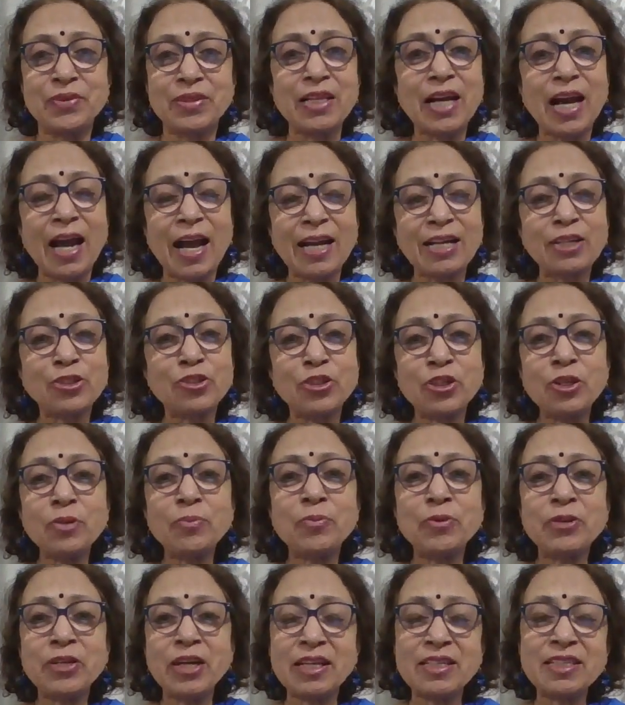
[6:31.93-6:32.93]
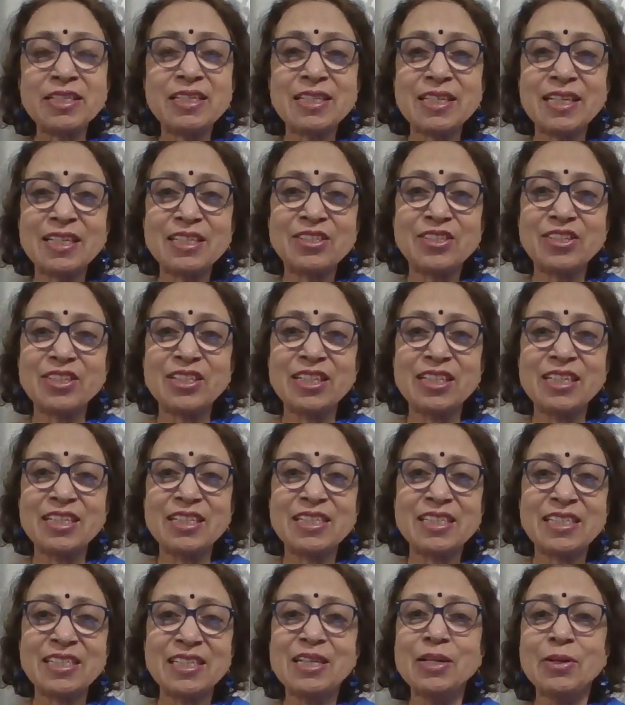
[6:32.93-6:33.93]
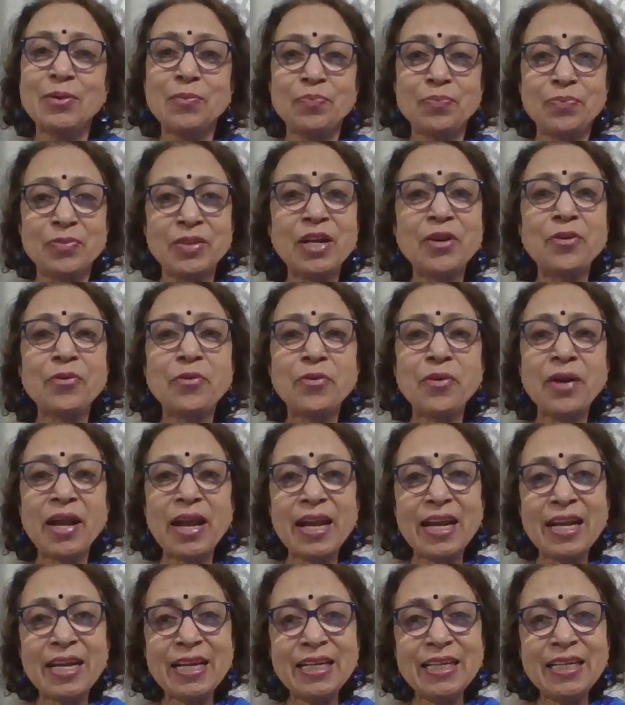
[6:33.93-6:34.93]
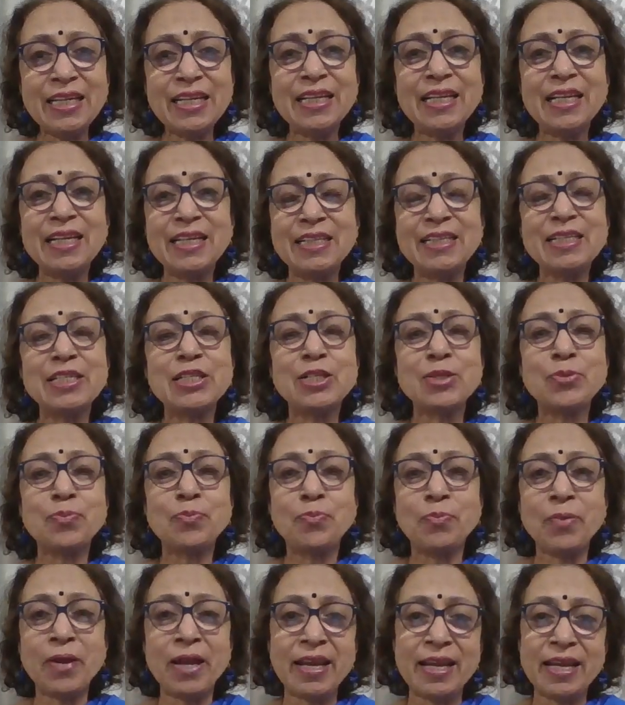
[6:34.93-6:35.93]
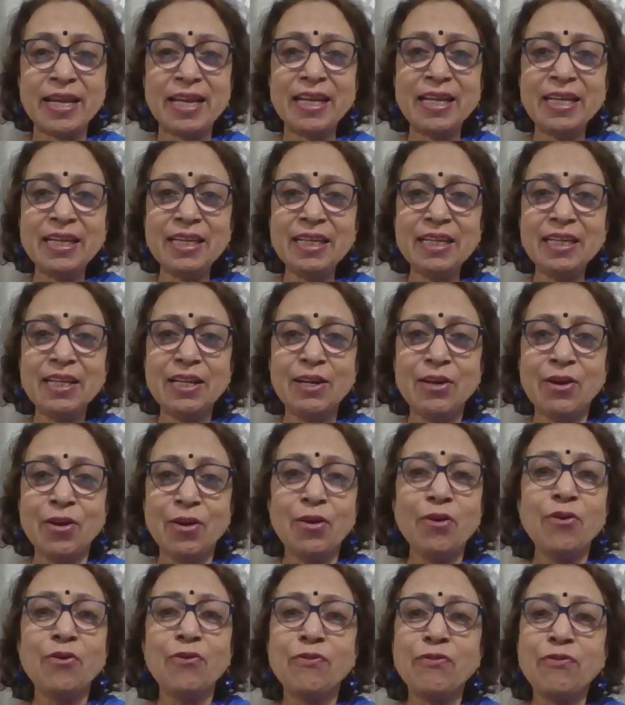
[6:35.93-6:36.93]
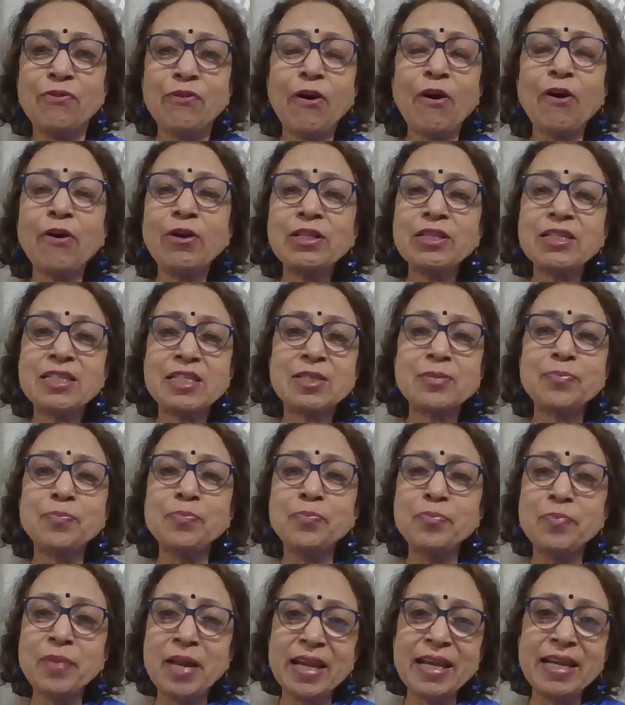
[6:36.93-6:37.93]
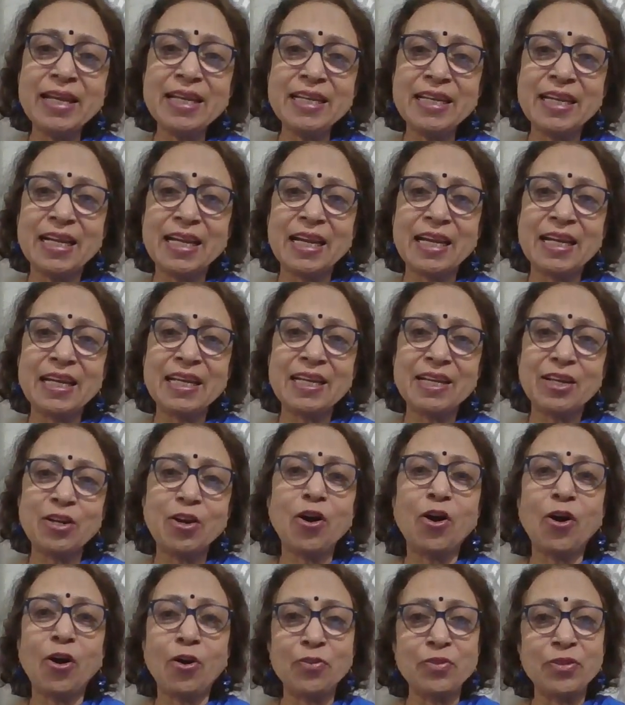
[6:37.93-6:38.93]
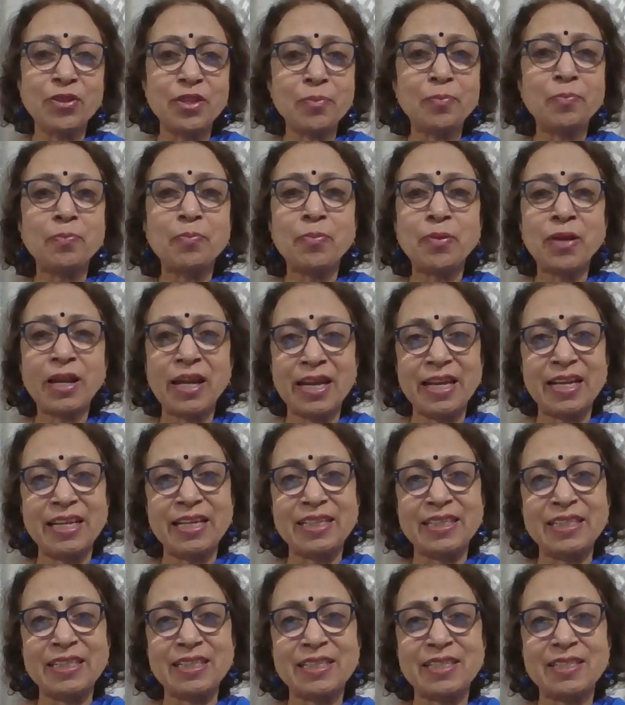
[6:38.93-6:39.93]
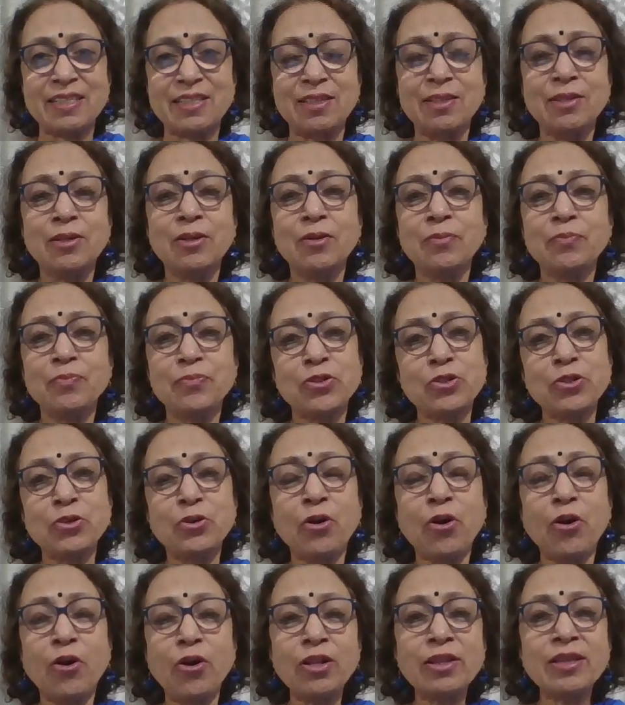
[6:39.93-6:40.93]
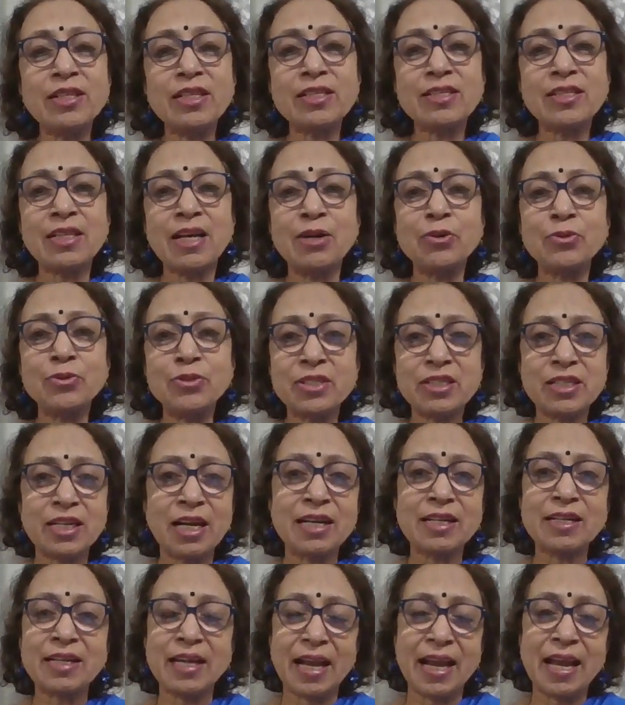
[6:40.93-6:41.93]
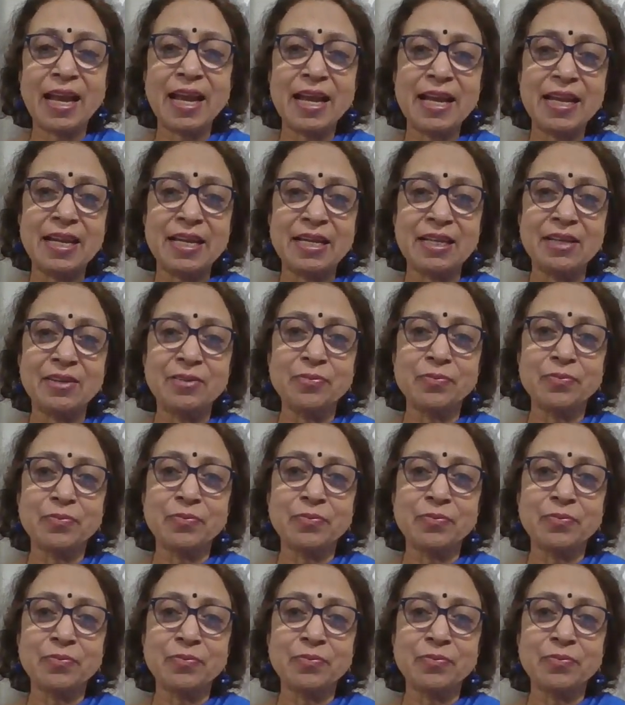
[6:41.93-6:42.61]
The actual pronunciation is the rain in Spain falls mainly on the plains. So all the sounds are A.